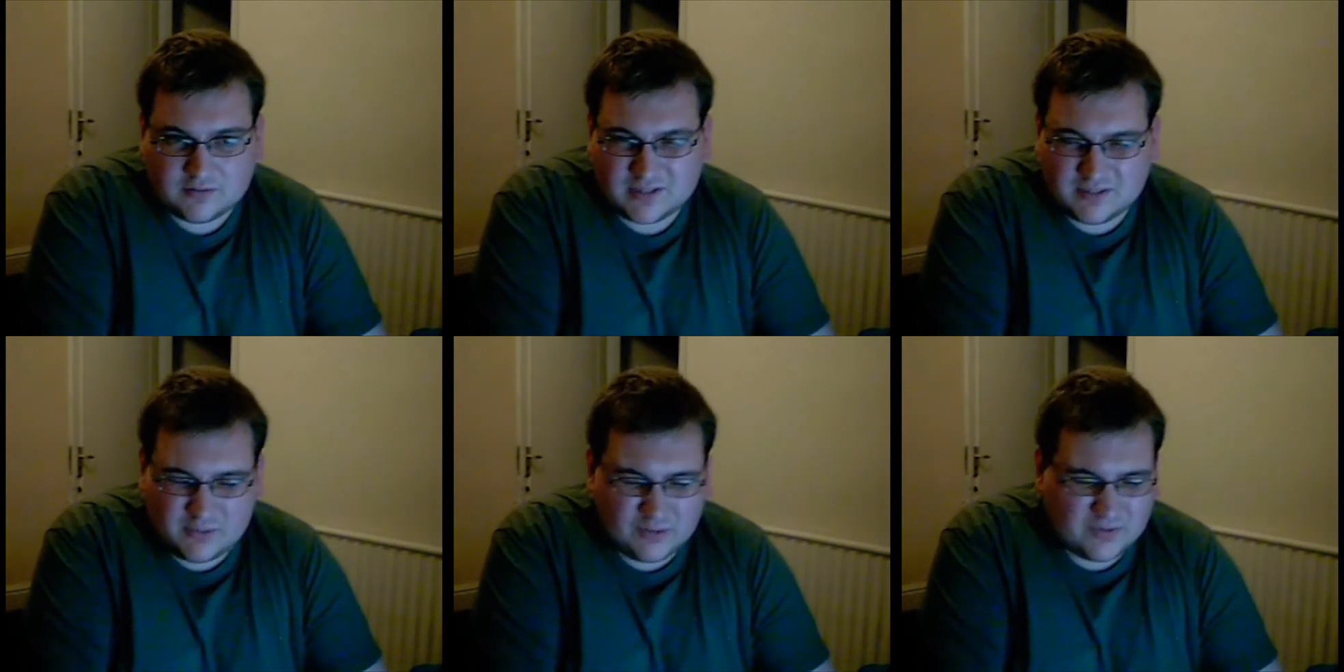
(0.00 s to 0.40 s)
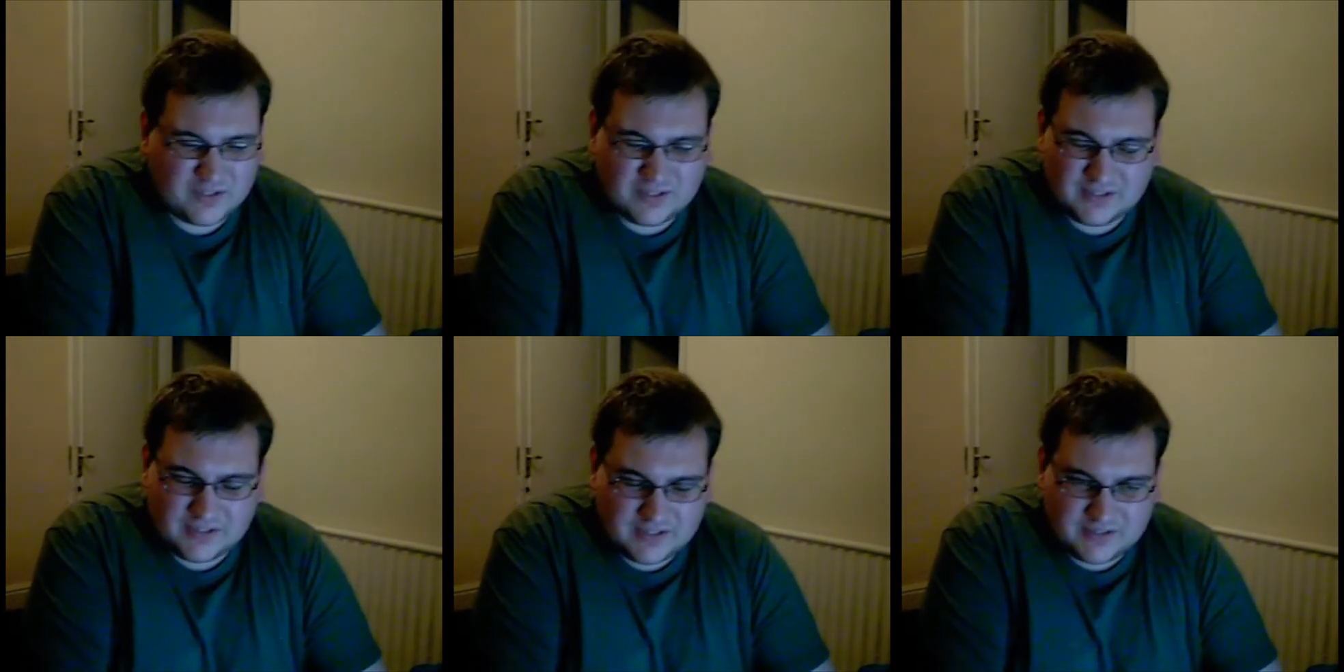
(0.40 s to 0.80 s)
come on, he
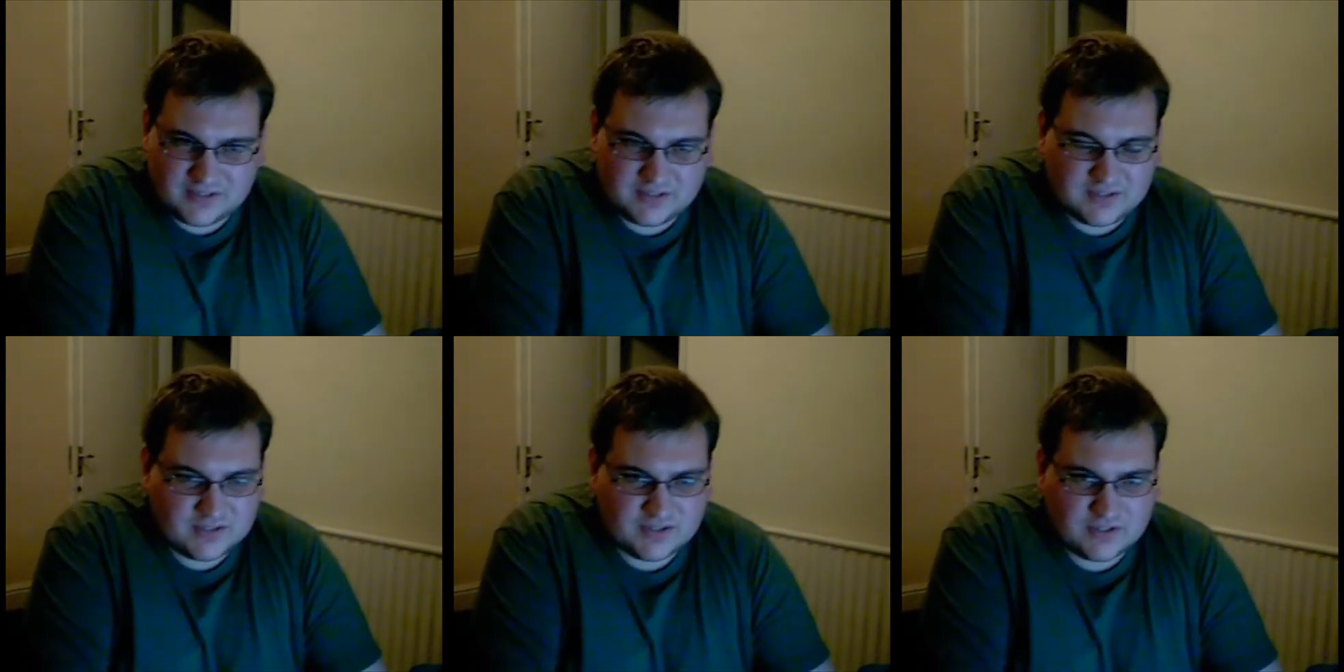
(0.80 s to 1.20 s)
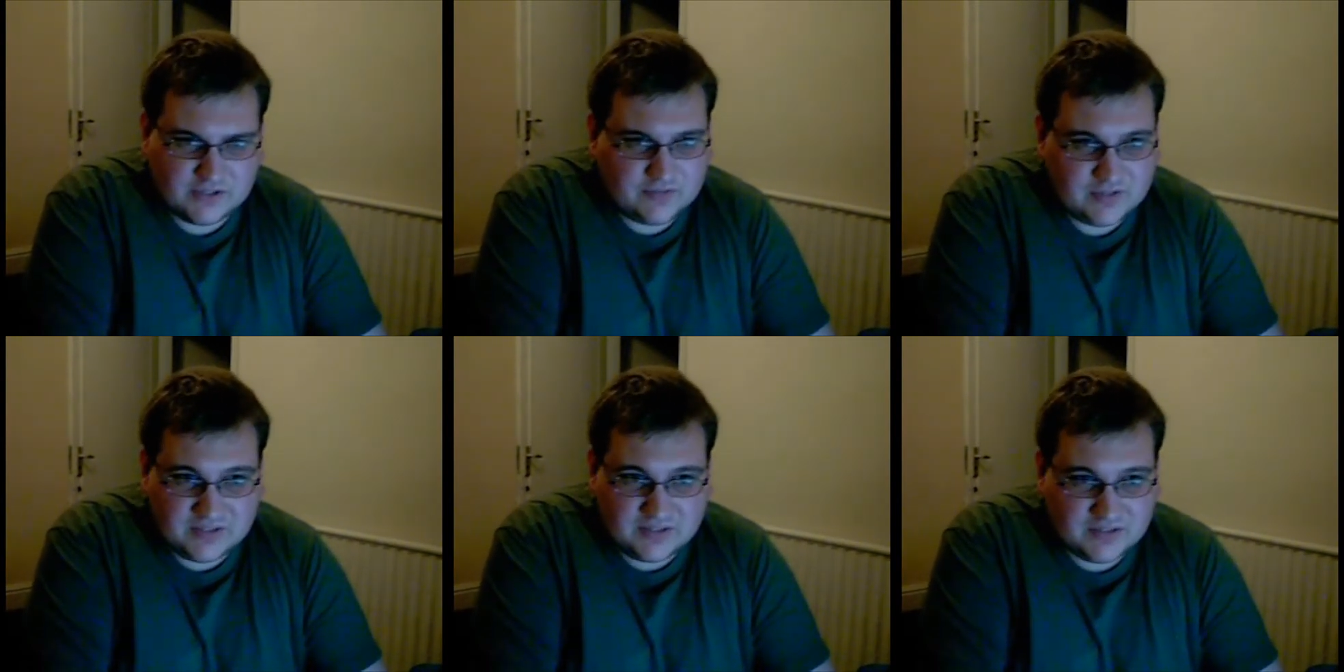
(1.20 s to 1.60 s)
just deserves
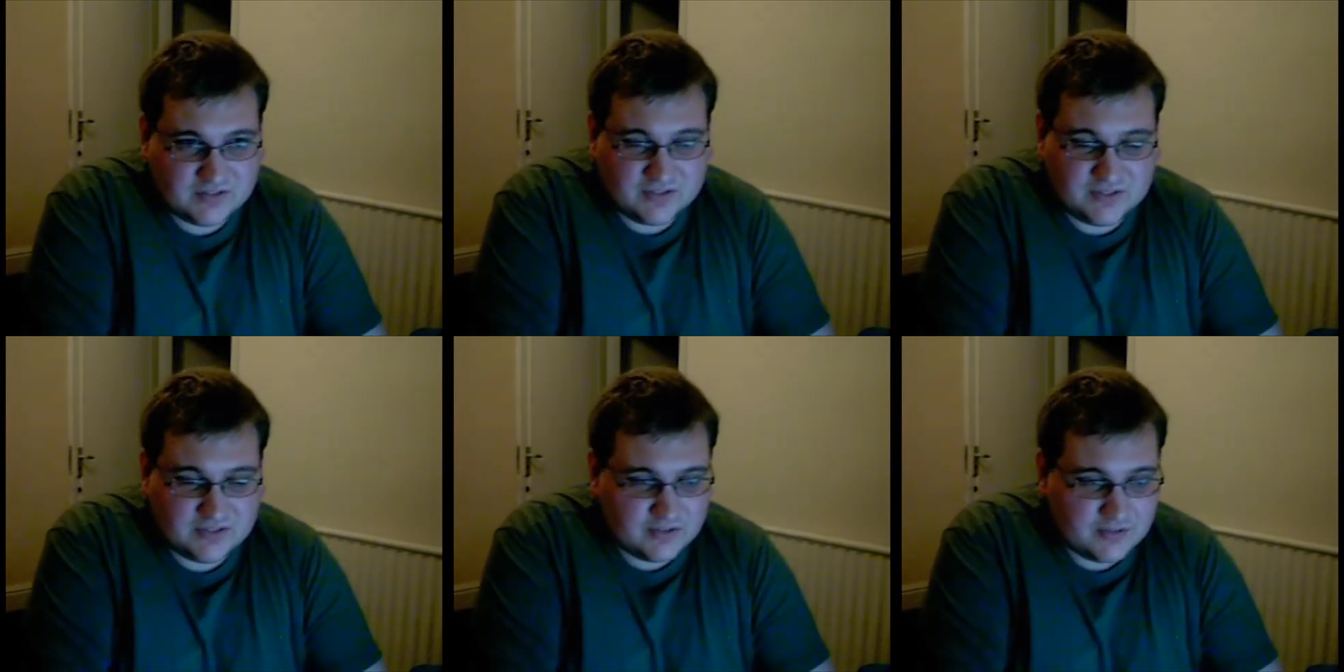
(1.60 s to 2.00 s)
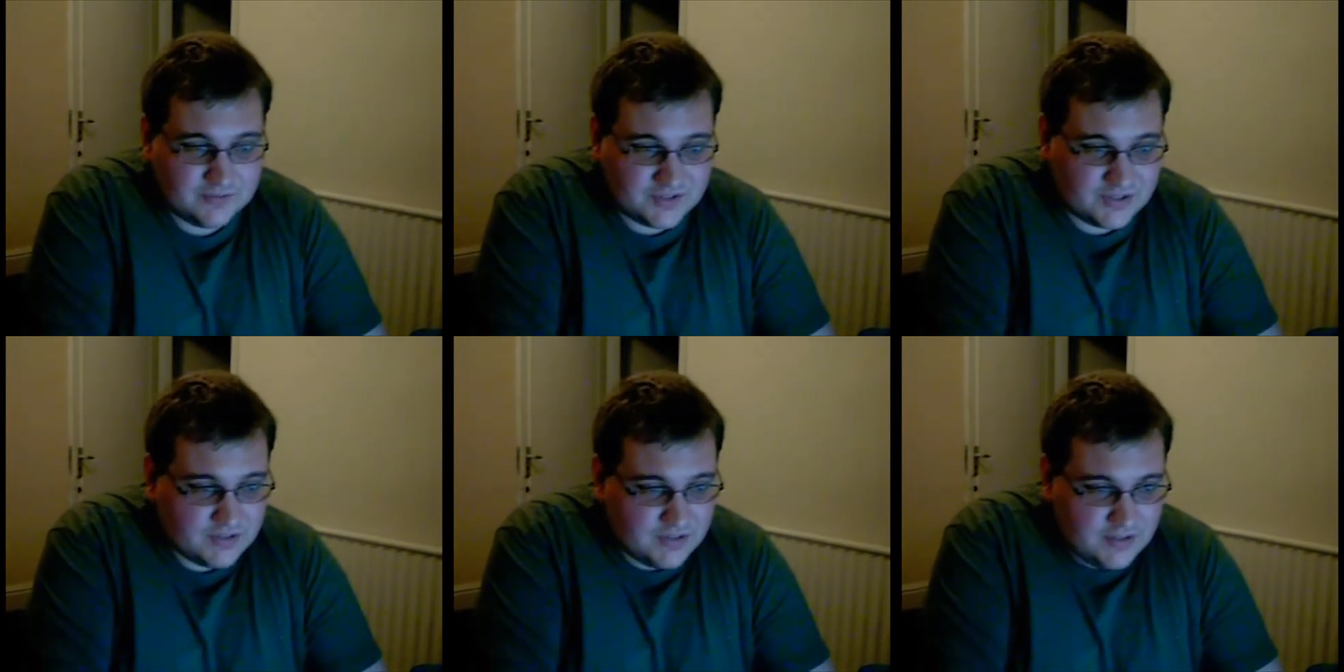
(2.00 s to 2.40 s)
it, he just deserves it.